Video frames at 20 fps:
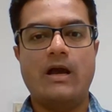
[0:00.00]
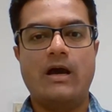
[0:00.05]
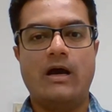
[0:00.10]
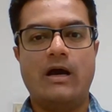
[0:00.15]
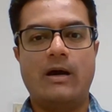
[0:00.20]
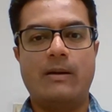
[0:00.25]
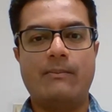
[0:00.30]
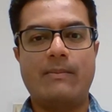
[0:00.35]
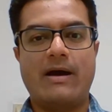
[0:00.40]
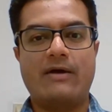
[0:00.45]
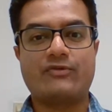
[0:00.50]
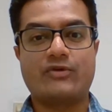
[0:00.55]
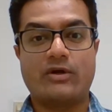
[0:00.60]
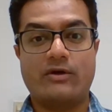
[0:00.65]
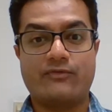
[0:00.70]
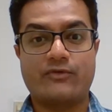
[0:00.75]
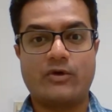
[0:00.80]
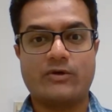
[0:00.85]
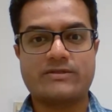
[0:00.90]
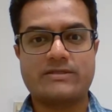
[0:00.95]
after,
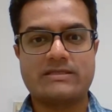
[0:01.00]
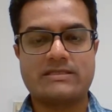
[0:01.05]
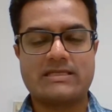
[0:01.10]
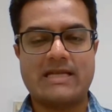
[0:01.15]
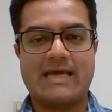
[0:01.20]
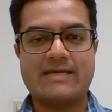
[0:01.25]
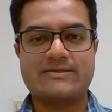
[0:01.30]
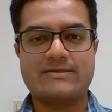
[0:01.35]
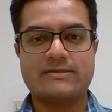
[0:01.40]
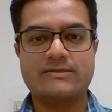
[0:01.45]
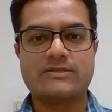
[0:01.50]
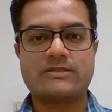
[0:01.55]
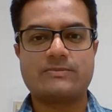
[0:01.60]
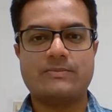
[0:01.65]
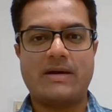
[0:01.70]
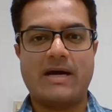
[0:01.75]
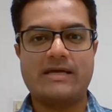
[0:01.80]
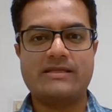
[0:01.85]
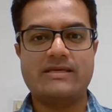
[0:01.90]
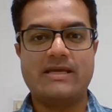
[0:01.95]
of course, it's licensed
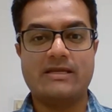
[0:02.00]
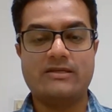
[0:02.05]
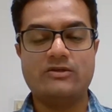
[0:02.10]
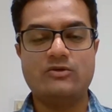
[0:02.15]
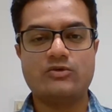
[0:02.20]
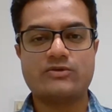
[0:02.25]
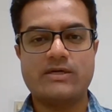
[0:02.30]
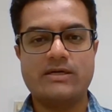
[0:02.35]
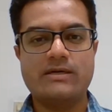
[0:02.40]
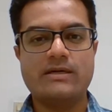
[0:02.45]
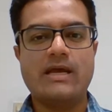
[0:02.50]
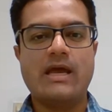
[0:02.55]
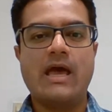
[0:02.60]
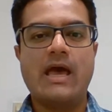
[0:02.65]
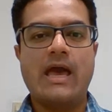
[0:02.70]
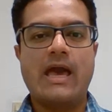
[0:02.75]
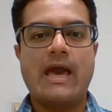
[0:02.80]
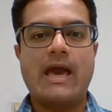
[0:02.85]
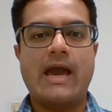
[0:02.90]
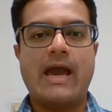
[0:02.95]
by the end user,
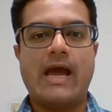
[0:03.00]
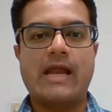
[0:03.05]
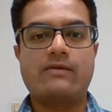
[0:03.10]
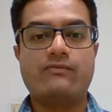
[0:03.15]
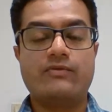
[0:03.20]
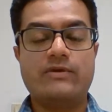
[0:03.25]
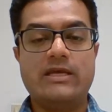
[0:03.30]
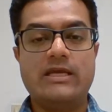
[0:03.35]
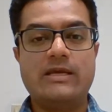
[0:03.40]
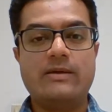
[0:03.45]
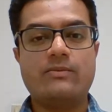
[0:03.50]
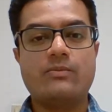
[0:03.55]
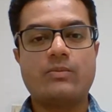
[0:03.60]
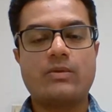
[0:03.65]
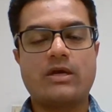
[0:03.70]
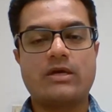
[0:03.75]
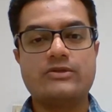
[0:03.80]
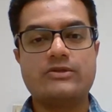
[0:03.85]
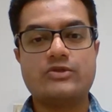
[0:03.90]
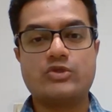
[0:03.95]
and we
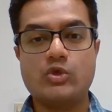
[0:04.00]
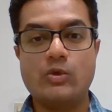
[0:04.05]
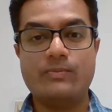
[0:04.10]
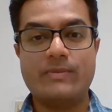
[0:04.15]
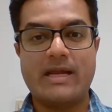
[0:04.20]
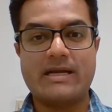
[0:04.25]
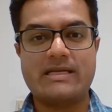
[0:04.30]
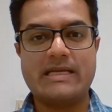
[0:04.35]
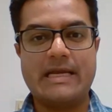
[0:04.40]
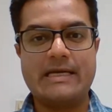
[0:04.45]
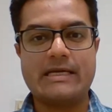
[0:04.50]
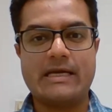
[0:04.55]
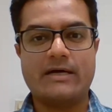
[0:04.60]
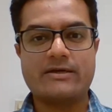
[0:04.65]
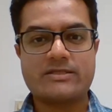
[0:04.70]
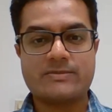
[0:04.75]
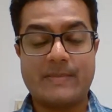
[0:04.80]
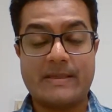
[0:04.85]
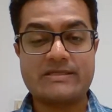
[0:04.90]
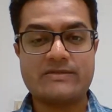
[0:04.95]
consume that
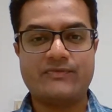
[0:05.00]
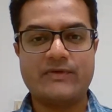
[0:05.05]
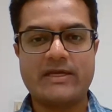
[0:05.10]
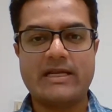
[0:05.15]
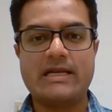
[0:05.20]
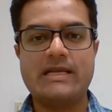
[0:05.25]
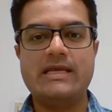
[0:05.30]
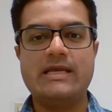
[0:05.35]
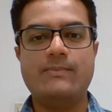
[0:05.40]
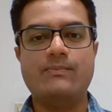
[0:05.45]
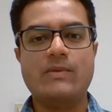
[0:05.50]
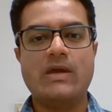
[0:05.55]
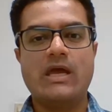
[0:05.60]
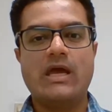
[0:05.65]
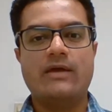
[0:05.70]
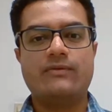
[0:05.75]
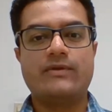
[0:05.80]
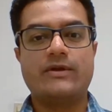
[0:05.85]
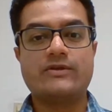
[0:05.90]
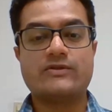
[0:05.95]
data. Specifically,
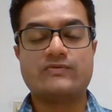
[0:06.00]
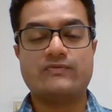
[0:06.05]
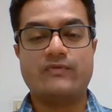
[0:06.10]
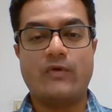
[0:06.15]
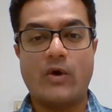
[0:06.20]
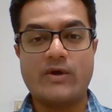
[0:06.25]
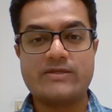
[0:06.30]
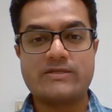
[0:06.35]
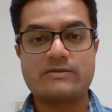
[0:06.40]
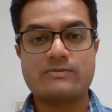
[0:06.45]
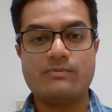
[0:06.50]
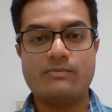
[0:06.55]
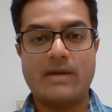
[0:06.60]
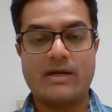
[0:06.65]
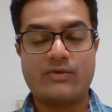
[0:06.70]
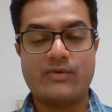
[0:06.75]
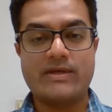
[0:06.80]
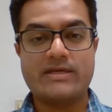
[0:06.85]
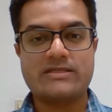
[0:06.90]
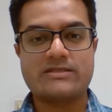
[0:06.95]
there is voice
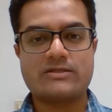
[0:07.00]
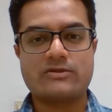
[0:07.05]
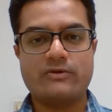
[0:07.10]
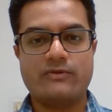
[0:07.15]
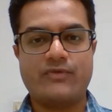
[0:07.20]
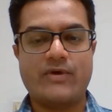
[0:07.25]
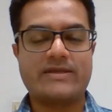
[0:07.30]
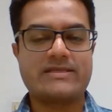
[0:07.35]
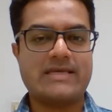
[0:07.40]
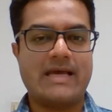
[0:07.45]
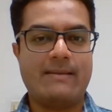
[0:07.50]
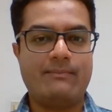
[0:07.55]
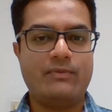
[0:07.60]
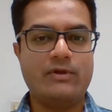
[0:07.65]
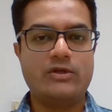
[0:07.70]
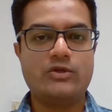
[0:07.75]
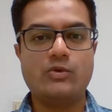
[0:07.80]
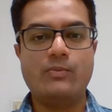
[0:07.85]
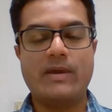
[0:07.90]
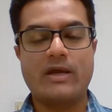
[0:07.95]
metrics. So for
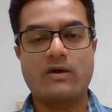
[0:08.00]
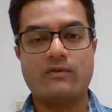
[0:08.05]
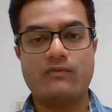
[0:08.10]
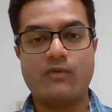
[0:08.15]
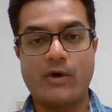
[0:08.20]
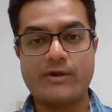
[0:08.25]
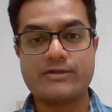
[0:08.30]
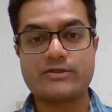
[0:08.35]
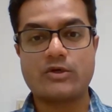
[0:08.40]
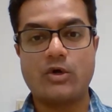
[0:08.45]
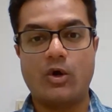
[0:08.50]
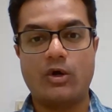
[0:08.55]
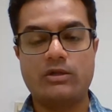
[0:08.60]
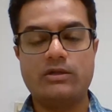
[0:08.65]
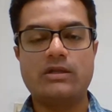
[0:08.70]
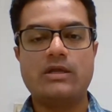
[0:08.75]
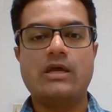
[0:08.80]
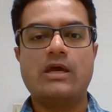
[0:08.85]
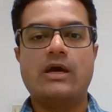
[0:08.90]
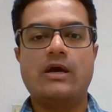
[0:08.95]
example, you make a voice
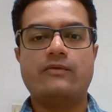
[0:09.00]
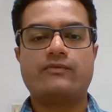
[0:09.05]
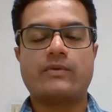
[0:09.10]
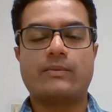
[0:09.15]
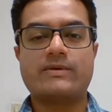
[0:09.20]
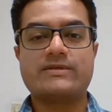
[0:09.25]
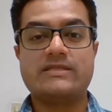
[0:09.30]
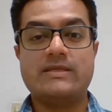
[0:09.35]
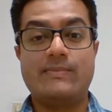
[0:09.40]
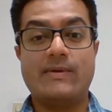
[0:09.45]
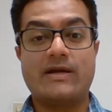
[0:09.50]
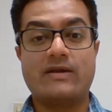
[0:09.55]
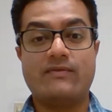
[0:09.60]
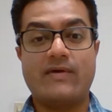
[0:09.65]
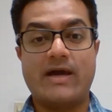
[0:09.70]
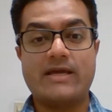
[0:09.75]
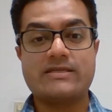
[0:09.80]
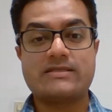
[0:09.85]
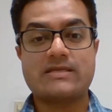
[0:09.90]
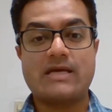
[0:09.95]
call from a Zebra
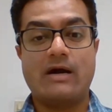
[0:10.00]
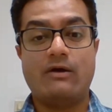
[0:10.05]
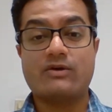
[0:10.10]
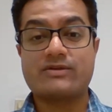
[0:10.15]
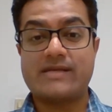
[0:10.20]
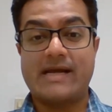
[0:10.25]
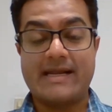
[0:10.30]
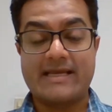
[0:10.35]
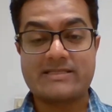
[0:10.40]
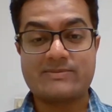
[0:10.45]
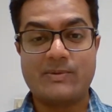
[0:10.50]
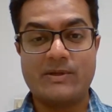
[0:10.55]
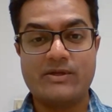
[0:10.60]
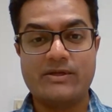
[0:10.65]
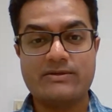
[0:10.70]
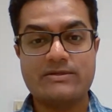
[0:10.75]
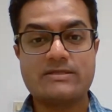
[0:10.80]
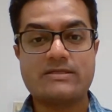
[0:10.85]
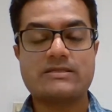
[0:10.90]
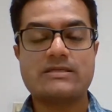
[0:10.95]
device. How is that
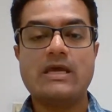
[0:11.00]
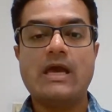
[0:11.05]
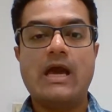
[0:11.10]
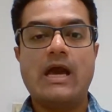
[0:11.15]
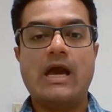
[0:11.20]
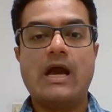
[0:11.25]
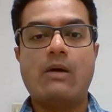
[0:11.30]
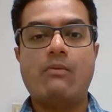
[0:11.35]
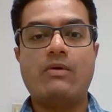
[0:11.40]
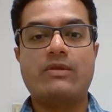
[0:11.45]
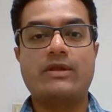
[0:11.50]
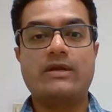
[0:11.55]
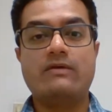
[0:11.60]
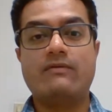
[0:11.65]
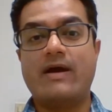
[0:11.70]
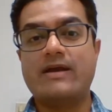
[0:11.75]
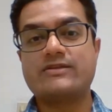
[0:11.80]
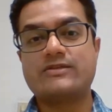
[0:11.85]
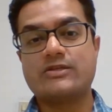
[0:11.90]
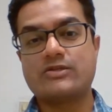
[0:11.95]
experience when the
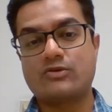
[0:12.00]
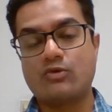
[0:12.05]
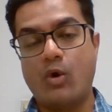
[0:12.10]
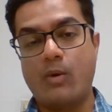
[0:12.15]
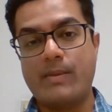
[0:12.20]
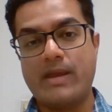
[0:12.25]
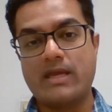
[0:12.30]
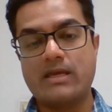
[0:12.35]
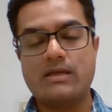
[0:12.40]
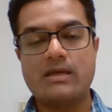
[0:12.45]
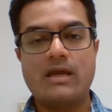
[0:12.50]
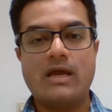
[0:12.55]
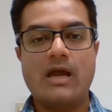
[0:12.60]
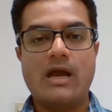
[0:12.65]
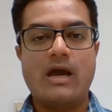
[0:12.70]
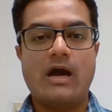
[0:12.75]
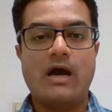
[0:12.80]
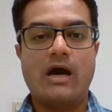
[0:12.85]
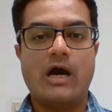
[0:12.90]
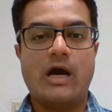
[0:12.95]
device is roaming?
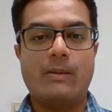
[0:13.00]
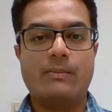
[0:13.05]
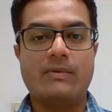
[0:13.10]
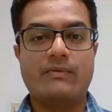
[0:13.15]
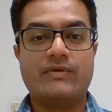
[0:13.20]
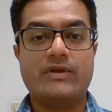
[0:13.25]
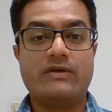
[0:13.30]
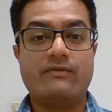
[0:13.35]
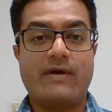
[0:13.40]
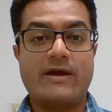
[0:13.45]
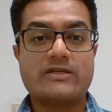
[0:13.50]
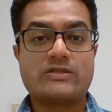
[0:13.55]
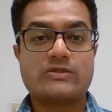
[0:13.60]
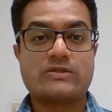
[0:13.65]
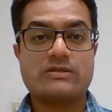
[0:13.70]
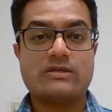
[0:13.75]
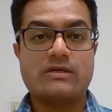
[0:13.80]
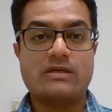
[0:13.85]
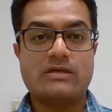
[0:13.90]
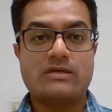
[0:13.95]
If the
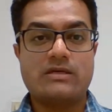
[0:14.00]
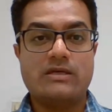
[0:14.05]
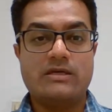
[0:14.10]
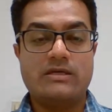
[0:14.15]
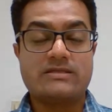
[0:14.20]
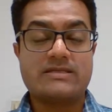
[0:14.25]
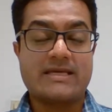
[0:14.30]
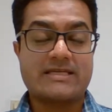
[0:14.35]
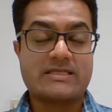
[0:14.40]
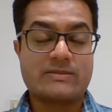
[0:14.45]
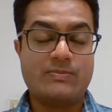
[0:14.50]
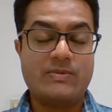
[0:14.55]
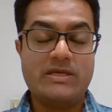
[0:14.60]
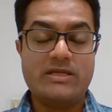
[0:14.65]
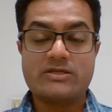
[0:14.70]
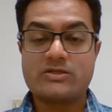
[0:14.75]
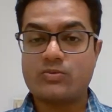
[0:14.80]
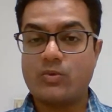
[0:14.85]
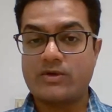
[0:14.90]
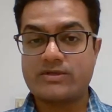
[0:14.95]
device is
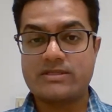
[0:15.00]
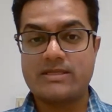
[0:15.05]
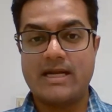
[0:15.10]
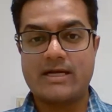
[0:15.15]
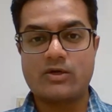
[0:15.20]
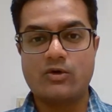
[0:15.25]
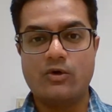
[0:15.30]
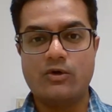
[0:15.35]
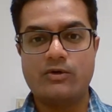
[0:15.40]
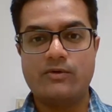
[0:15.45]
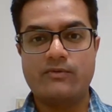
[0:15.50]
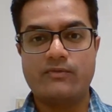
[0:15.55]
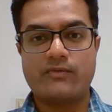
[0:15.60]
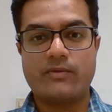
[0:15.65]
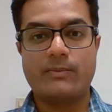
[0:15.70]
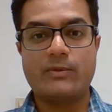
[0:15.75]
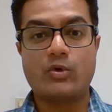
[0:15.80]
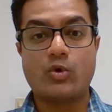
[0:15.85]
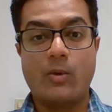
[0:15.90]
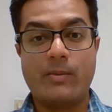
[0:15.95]
experience wasn't that good
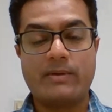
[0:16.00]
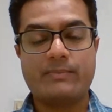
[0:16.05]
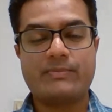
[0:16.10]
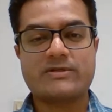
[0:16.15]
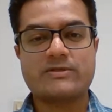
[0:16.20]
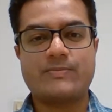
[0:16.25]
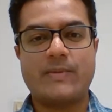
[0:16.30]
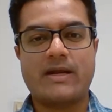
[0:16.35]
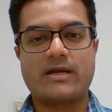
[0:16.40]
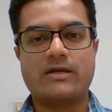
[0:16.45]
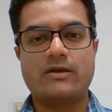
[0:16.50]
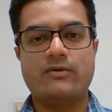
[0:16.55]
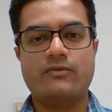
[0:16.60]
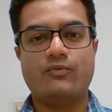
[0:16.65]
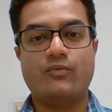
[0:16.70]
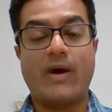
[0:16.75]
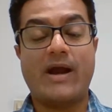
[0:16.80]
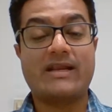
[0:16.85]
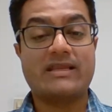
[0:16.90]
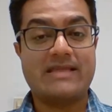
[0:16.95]
from the roaming perspective,
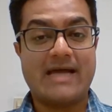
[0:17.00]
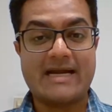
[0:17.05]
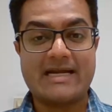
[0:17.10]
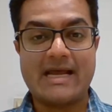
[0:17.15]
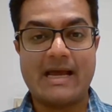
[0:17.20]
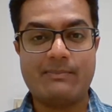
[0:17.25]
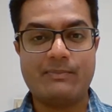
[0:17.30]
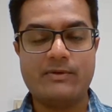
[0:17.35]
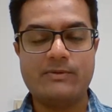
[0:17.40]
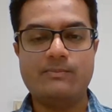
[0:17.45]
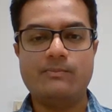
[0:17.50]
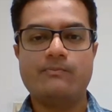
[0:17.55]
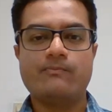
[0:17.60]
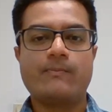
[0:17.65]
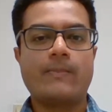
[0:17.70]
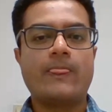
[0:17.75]
why did that happen?